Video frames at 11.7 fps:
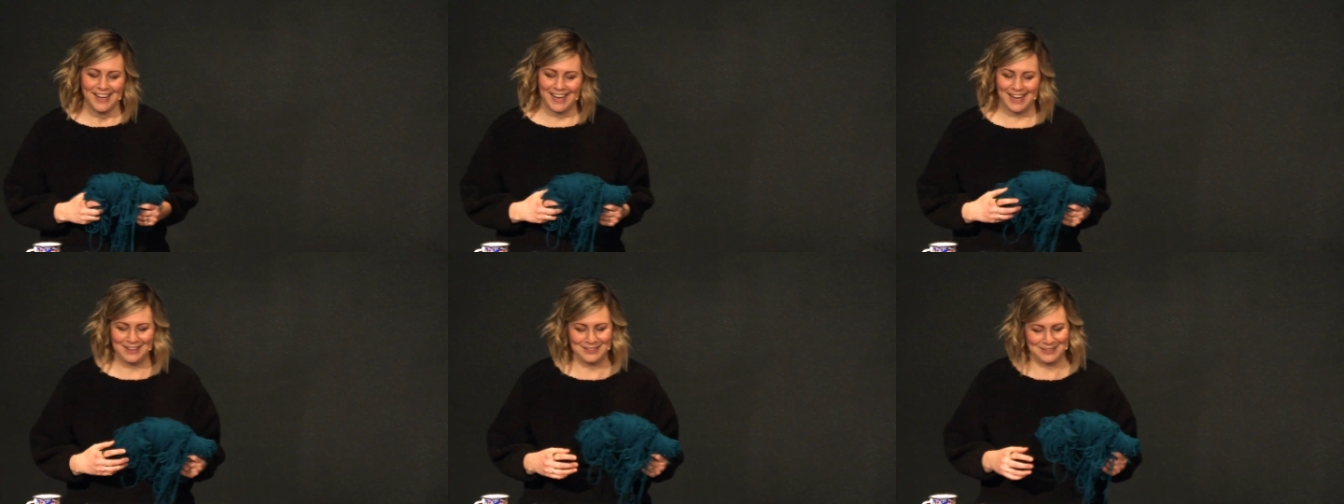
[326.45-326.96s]

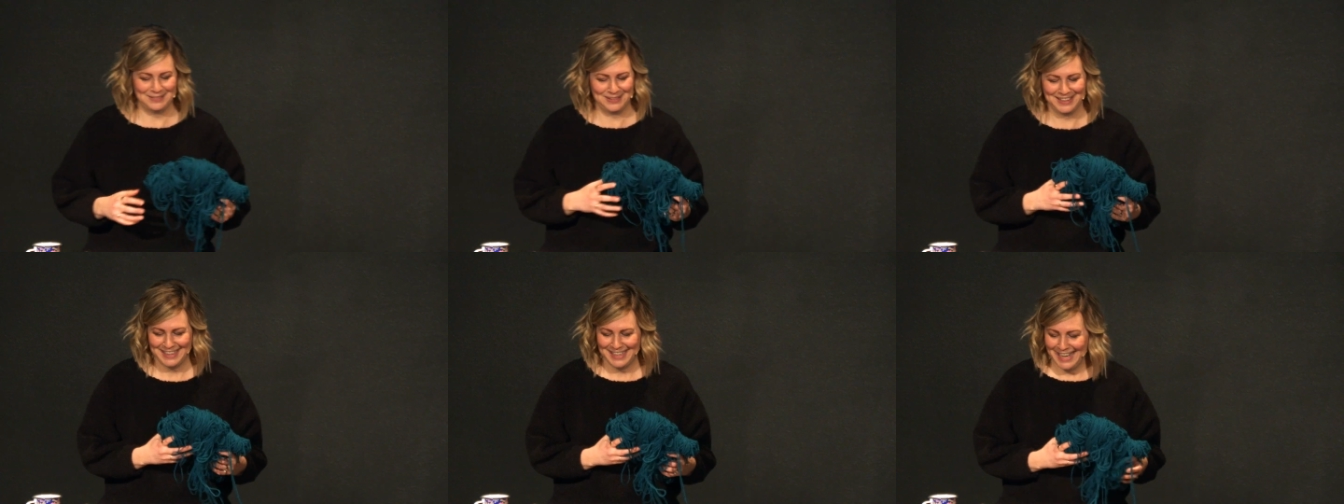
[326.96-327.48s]
I'll,
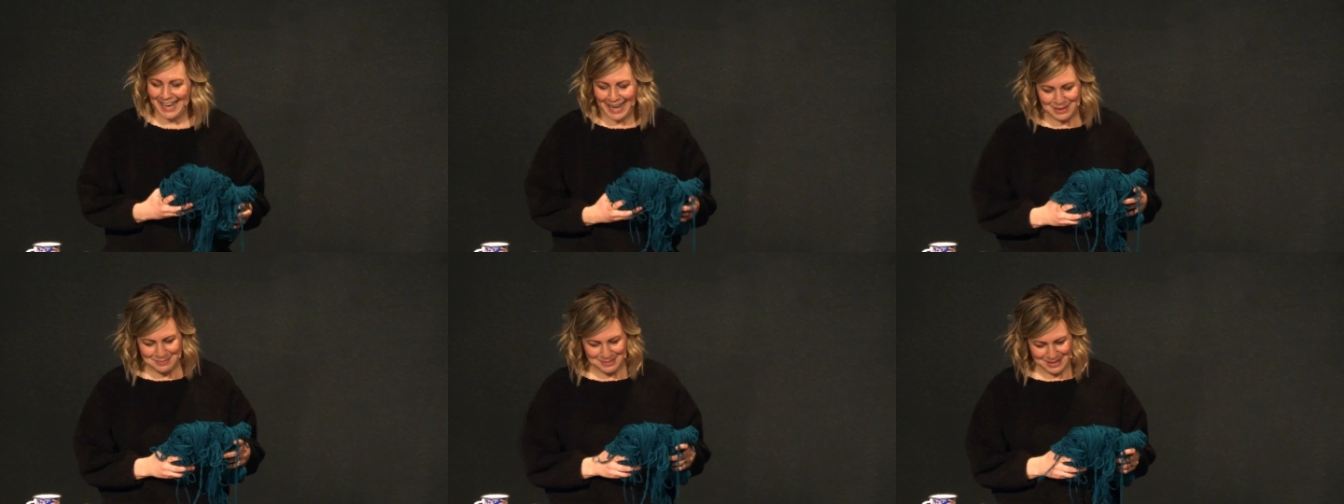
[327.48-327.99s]
put,
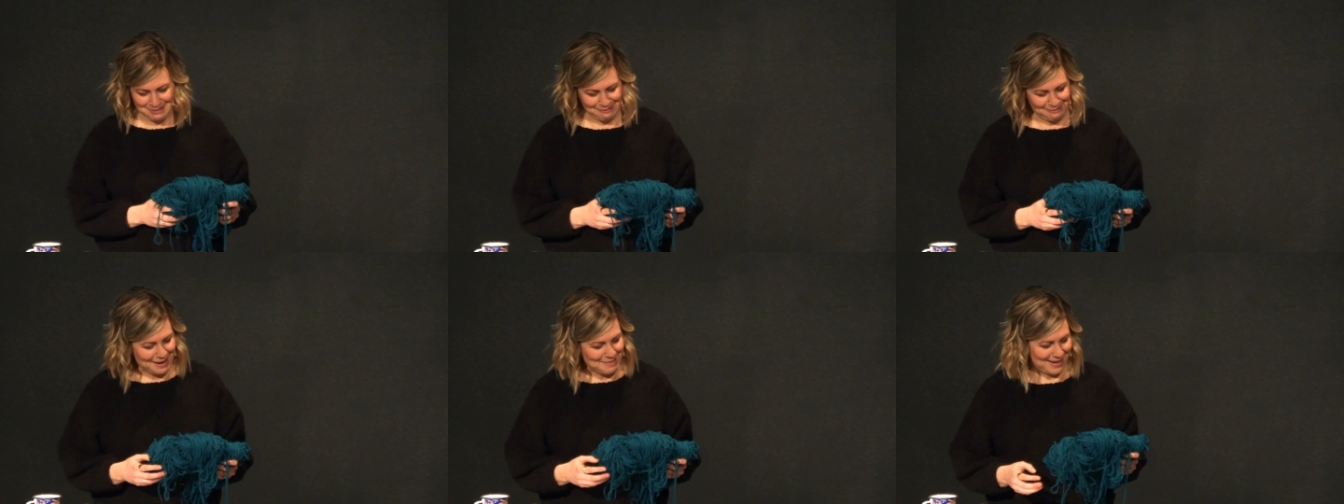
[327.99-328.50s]
I'll put it
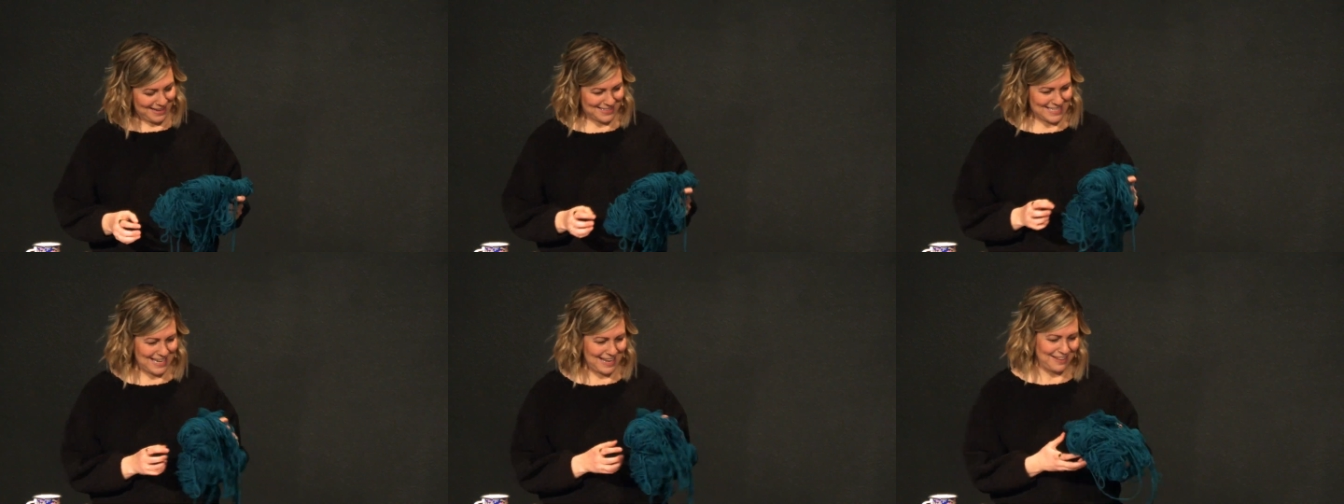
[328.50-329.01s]
right back
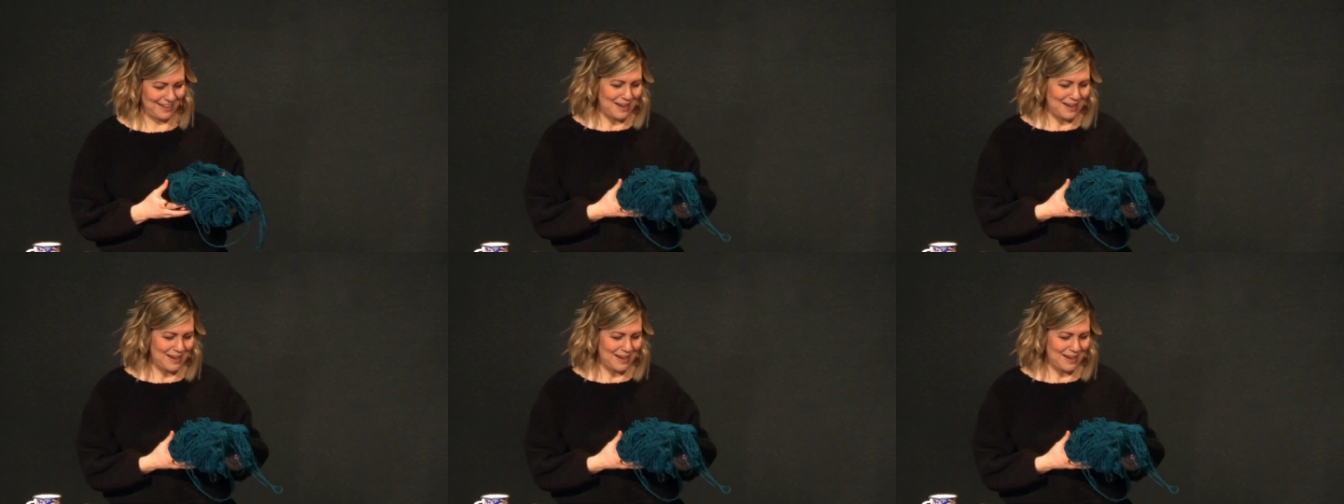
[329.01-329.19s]
together.